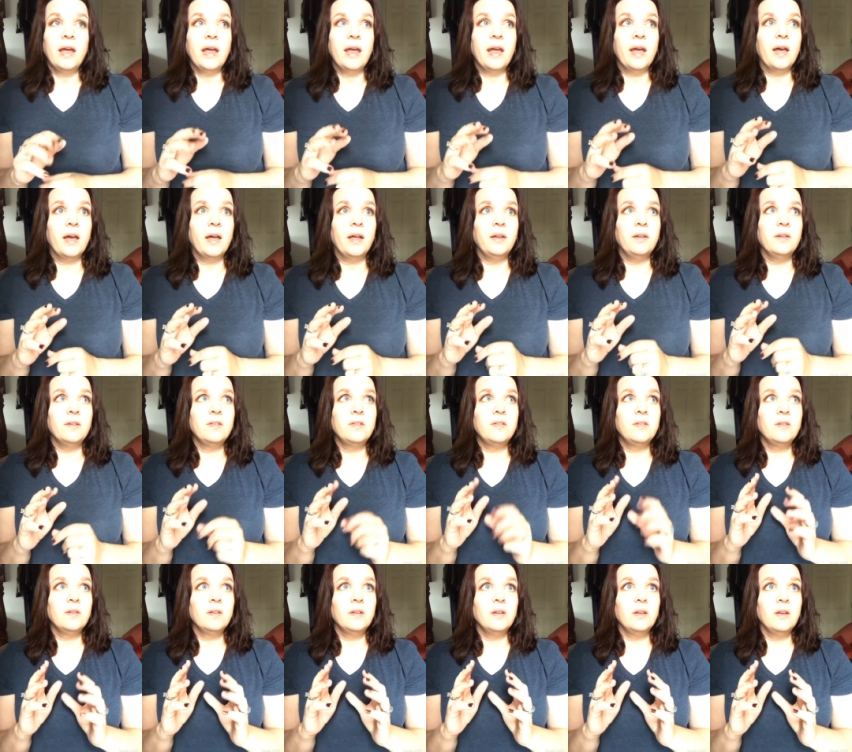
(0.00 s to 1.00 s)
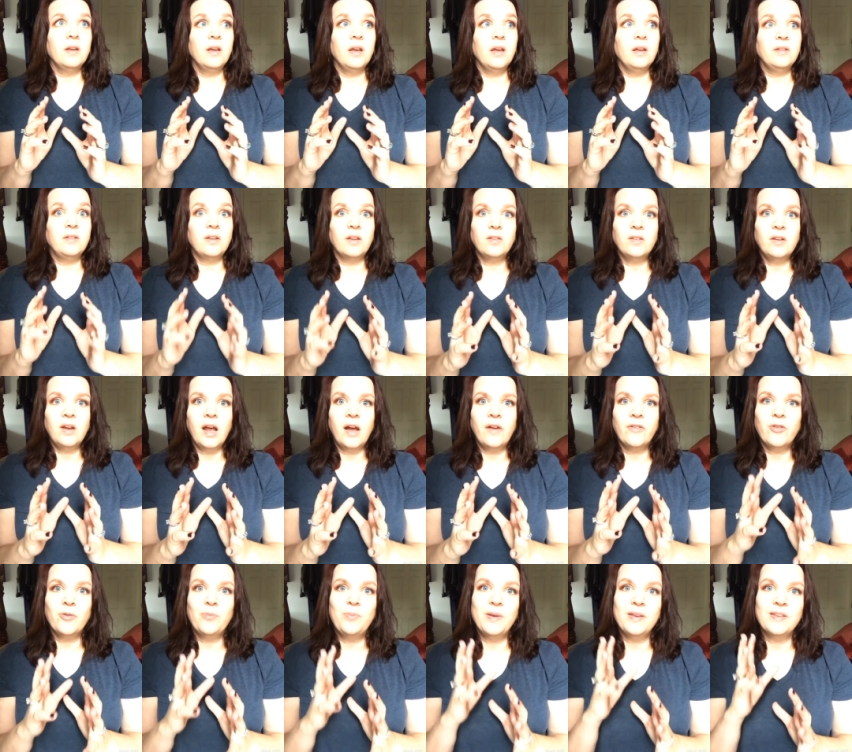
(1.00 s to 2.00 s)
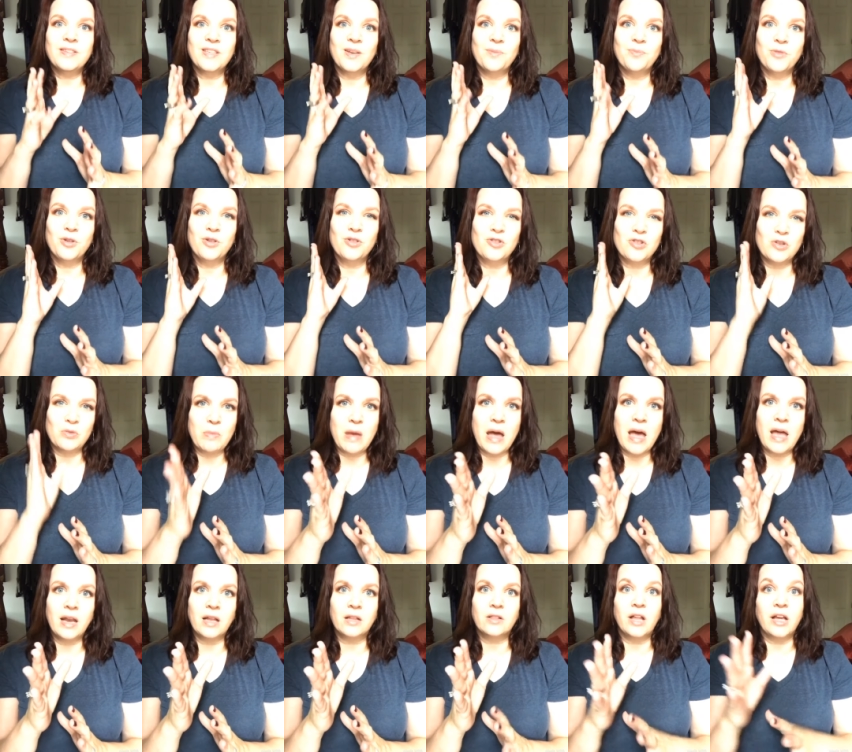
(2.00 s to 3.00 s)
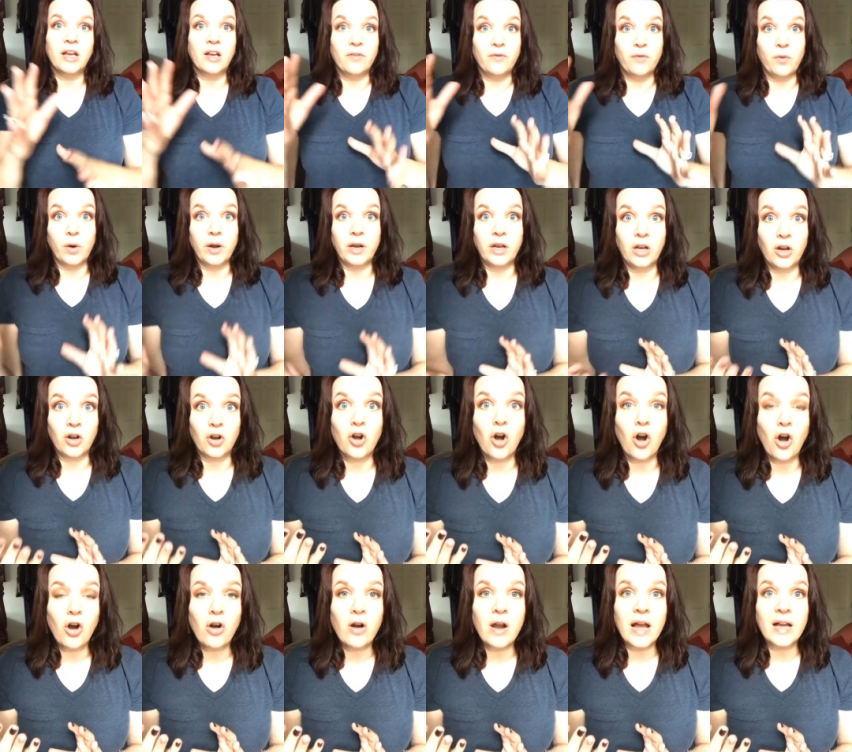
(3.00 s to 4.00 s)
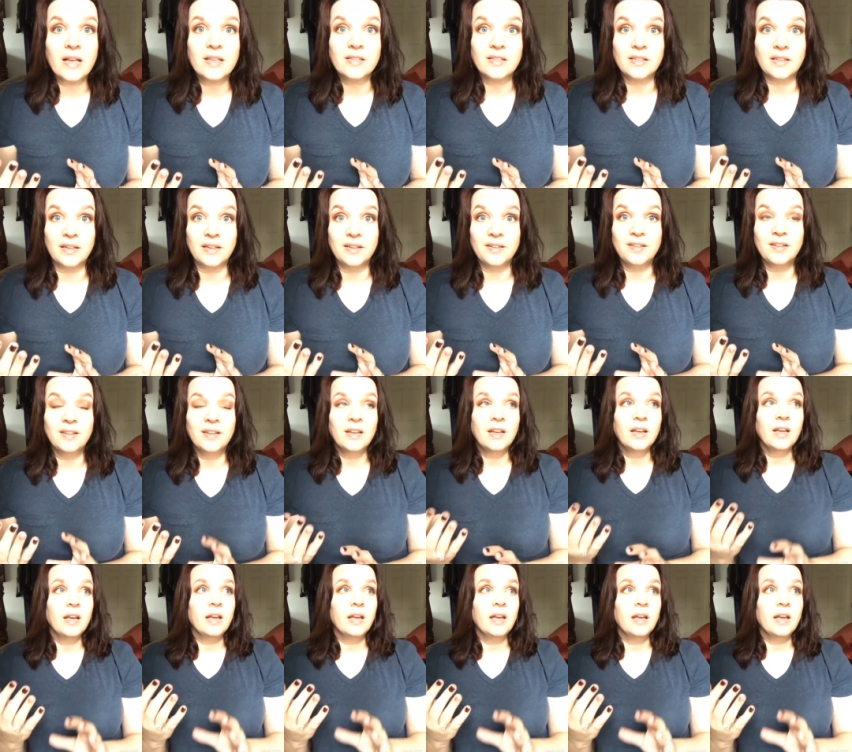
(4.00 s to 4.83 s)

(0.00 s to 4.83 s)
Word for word: And it doesn't have to be something dramatic like avoiding a car accident.